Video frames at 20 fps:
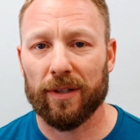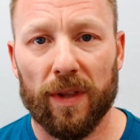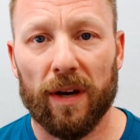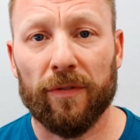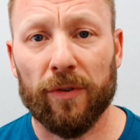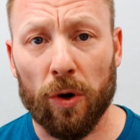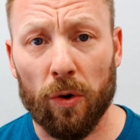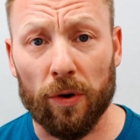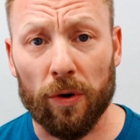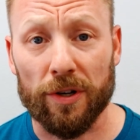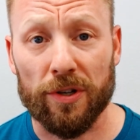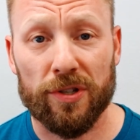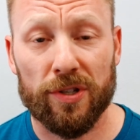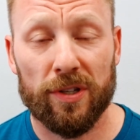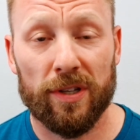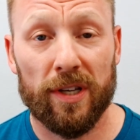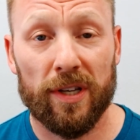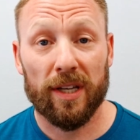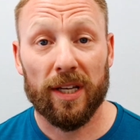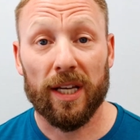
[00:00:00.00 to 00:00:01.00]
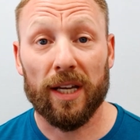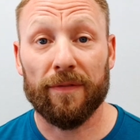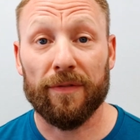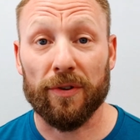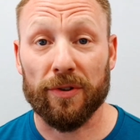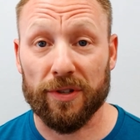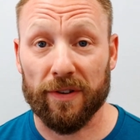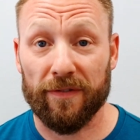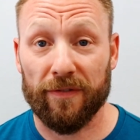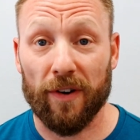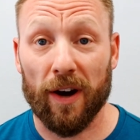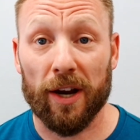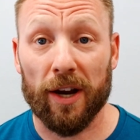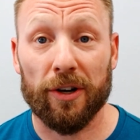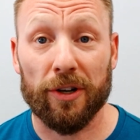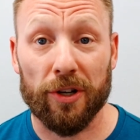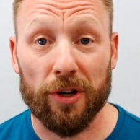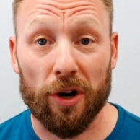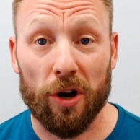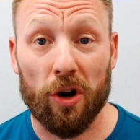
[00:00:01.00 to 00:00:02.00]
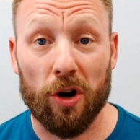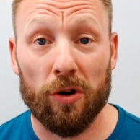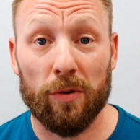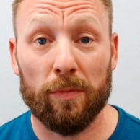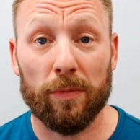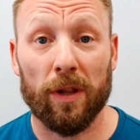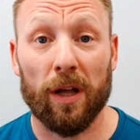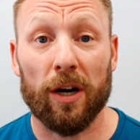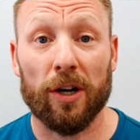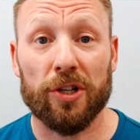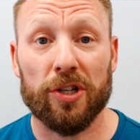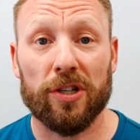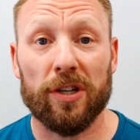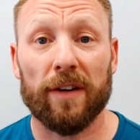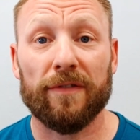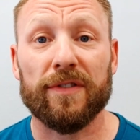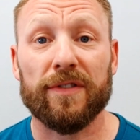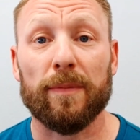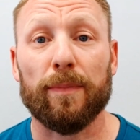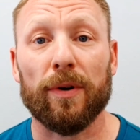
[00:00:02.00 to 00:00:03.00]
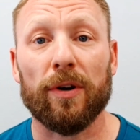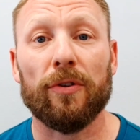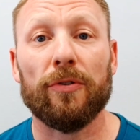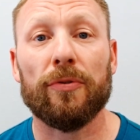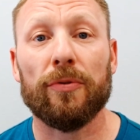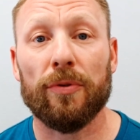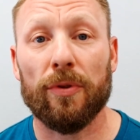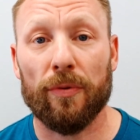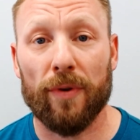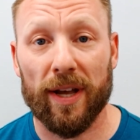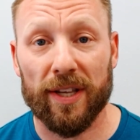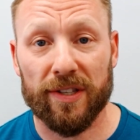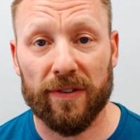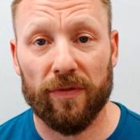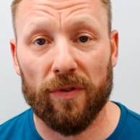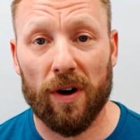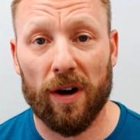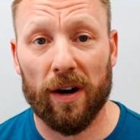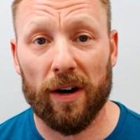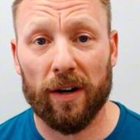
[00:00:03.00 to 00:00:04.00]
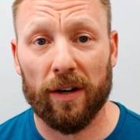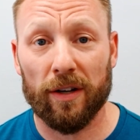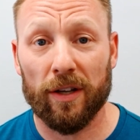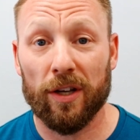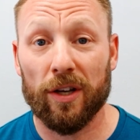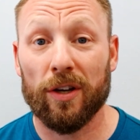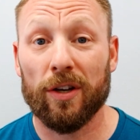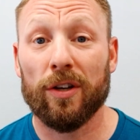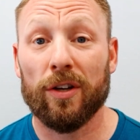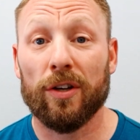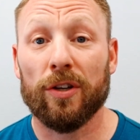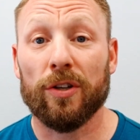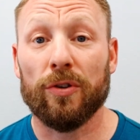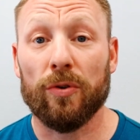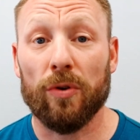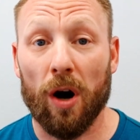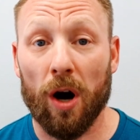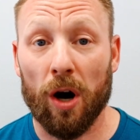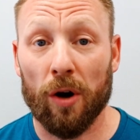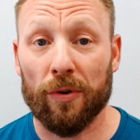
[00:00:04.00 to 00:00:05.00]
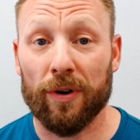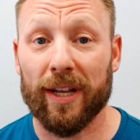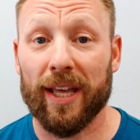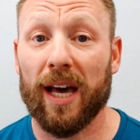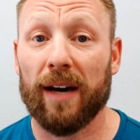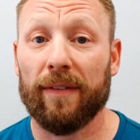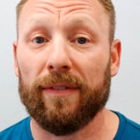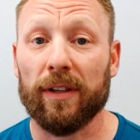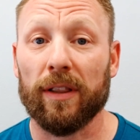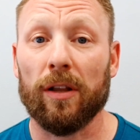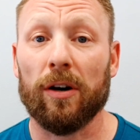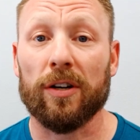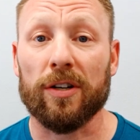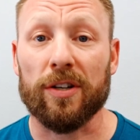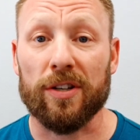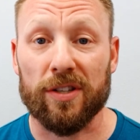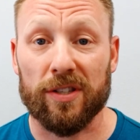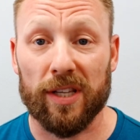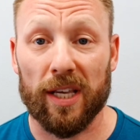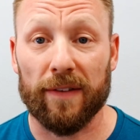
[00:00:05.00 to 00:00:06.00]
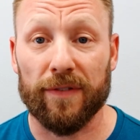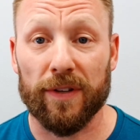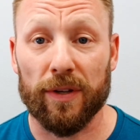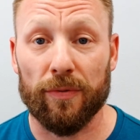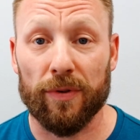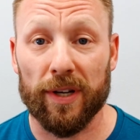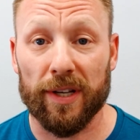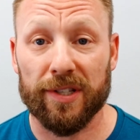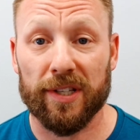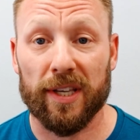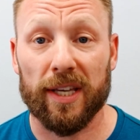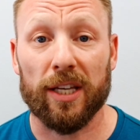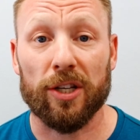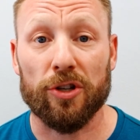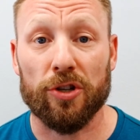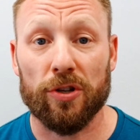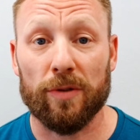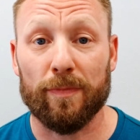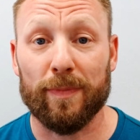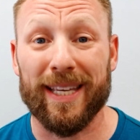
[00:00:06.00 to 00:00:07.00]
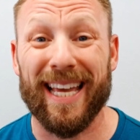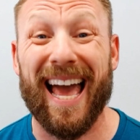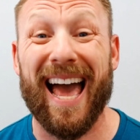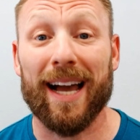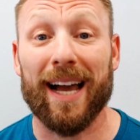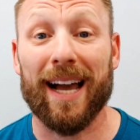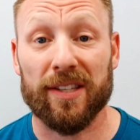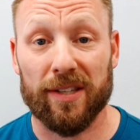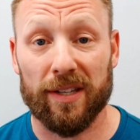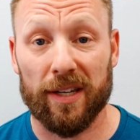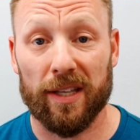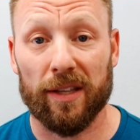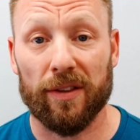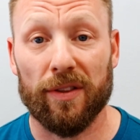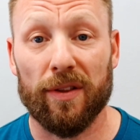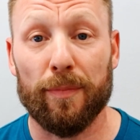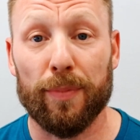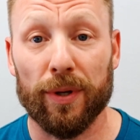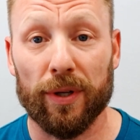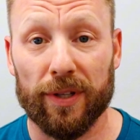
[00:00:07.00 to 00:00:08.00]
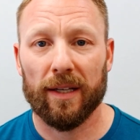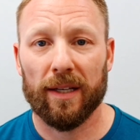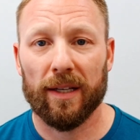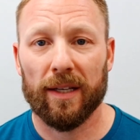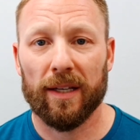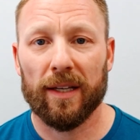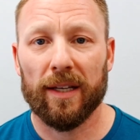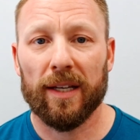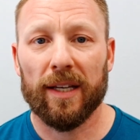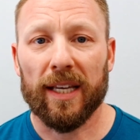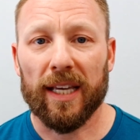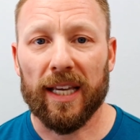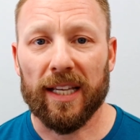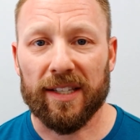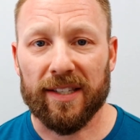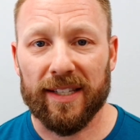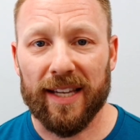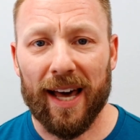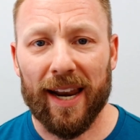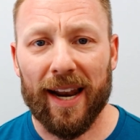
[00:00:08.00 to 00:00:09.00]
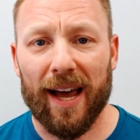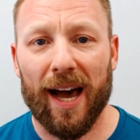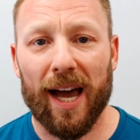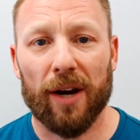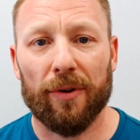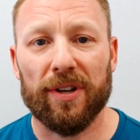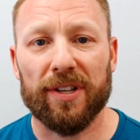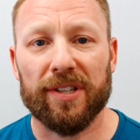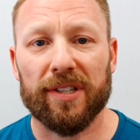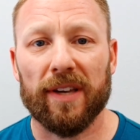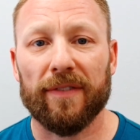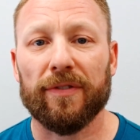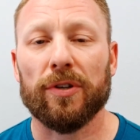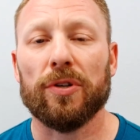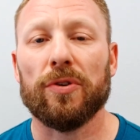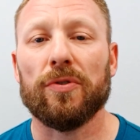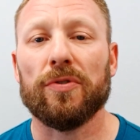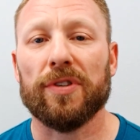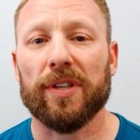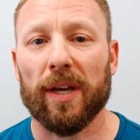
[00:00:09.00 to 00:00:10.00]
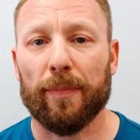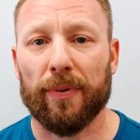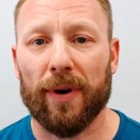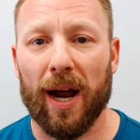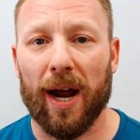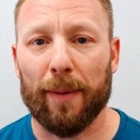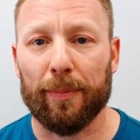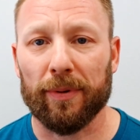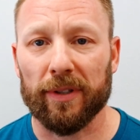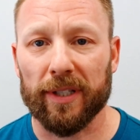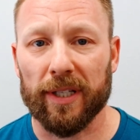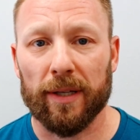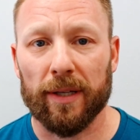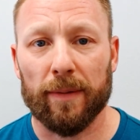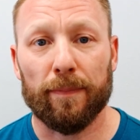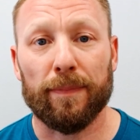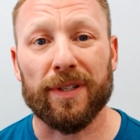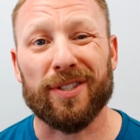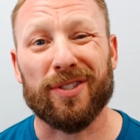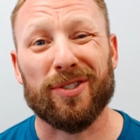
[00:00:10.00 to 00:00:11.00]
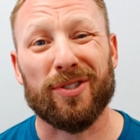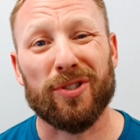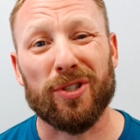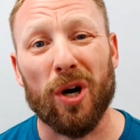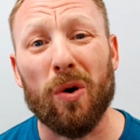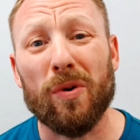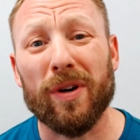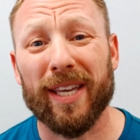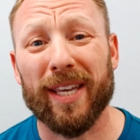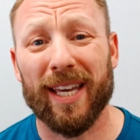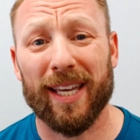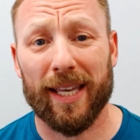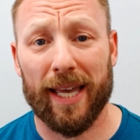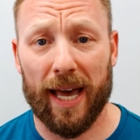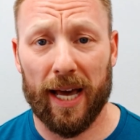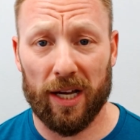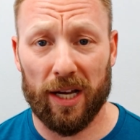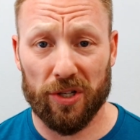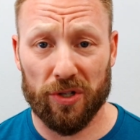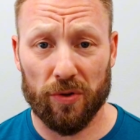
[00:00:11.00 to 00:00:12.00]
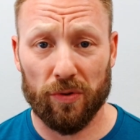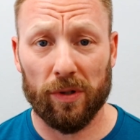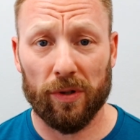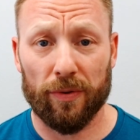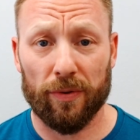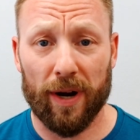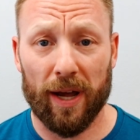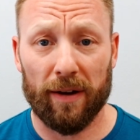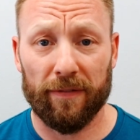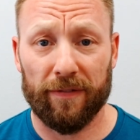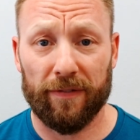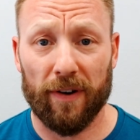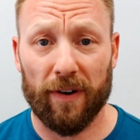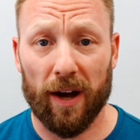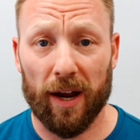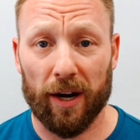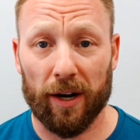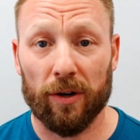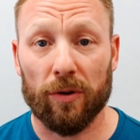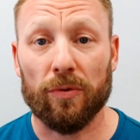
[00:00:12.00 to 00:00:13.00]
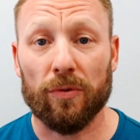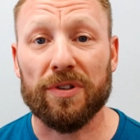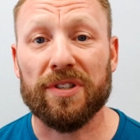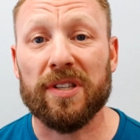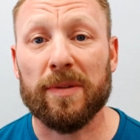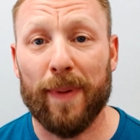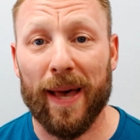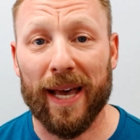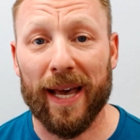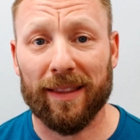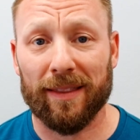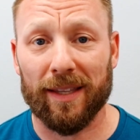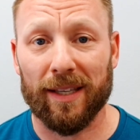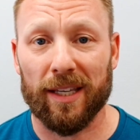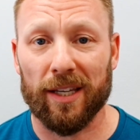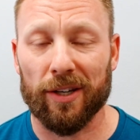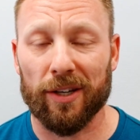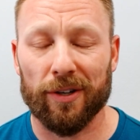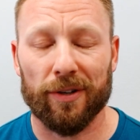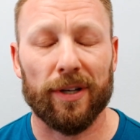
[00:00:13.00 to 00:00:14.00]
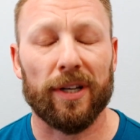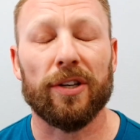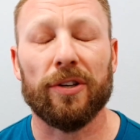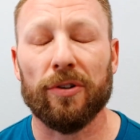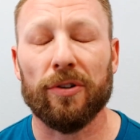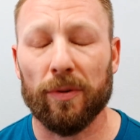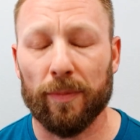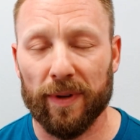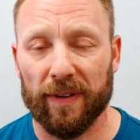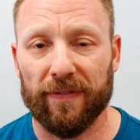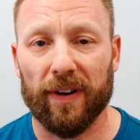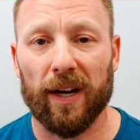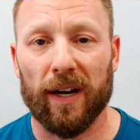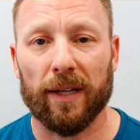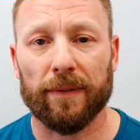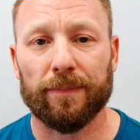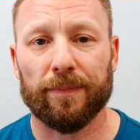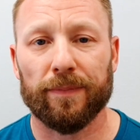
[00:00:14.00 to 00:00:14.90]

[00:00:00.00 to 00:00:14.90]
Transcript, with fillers: Of course, if there's a fire in your home large enough to burn through the reservoir, you already have a large safety risk and should be exiting the building. It's not a high risk if you're using it properly, but don't get casual around fire. Respect the gear and you'll be fine.